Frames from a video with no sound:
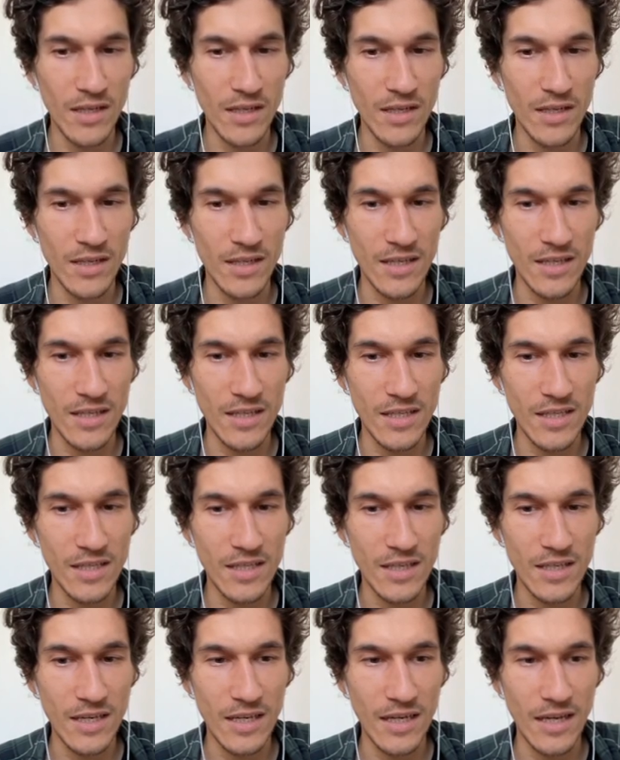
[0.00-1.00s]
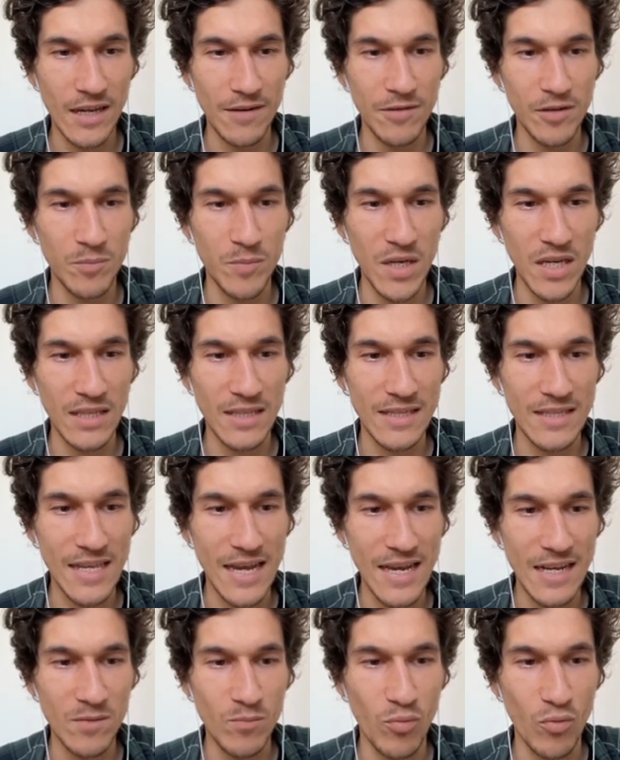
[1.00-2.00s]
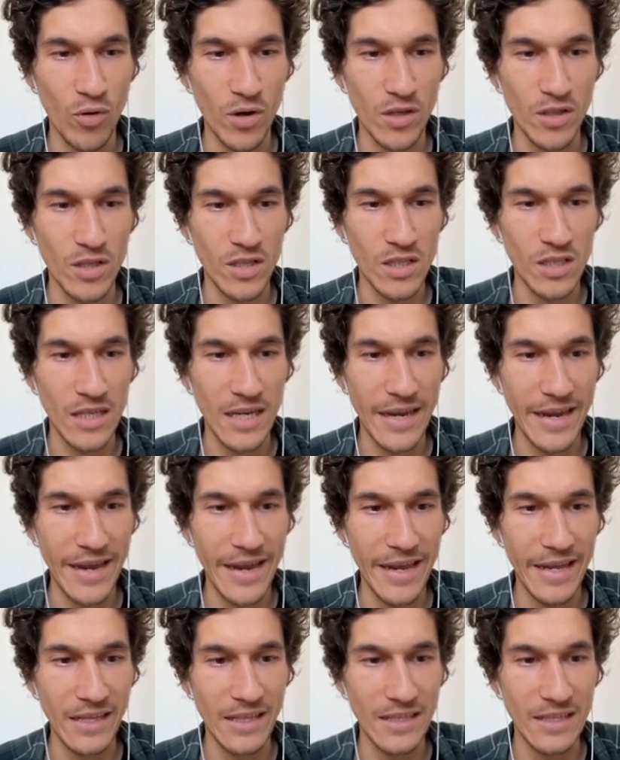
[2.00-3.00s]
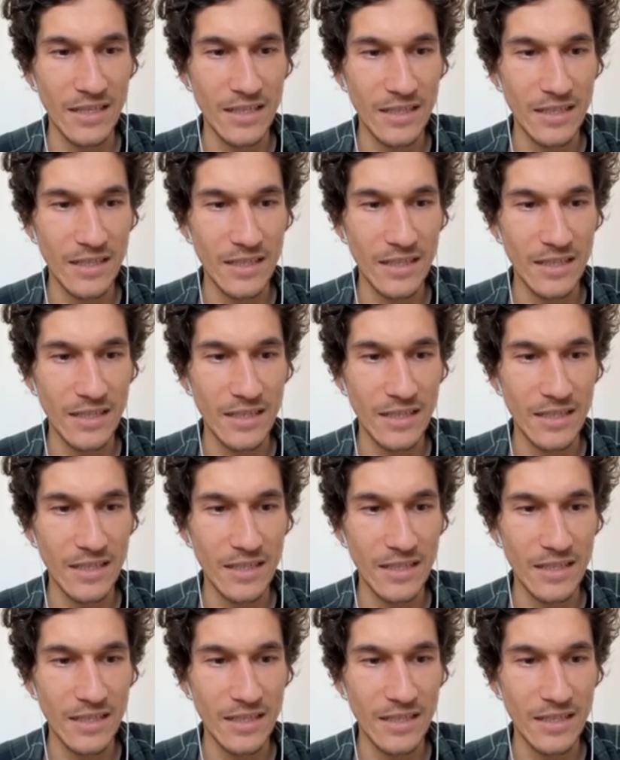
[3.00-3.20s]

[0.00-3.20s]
this and I will be at 9 points. And